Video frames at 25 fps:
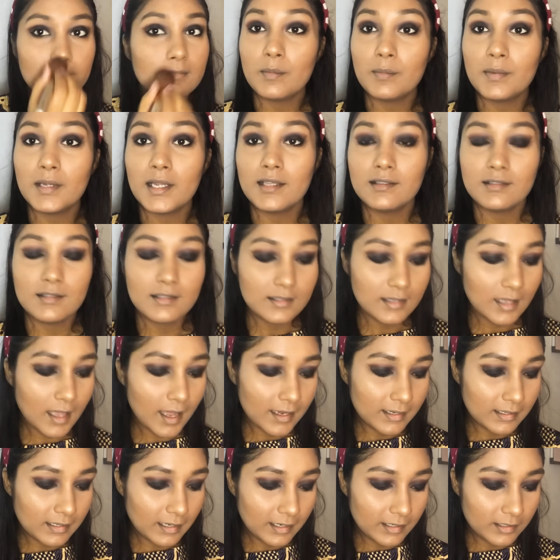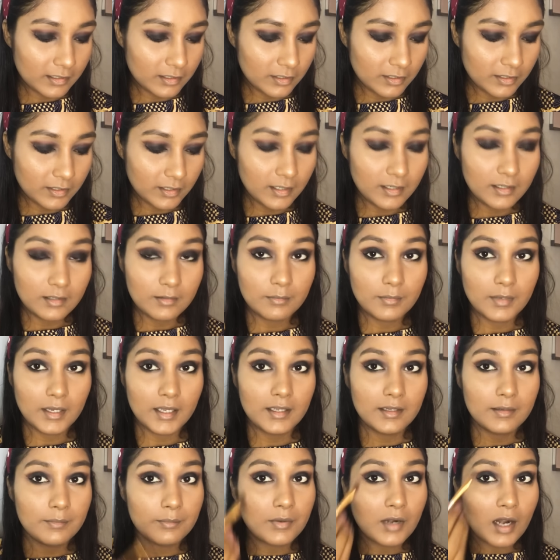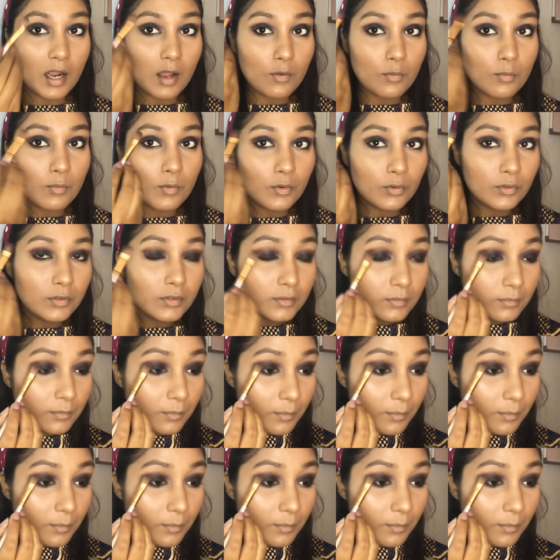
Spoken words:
Apply this highlighter in my brow bone.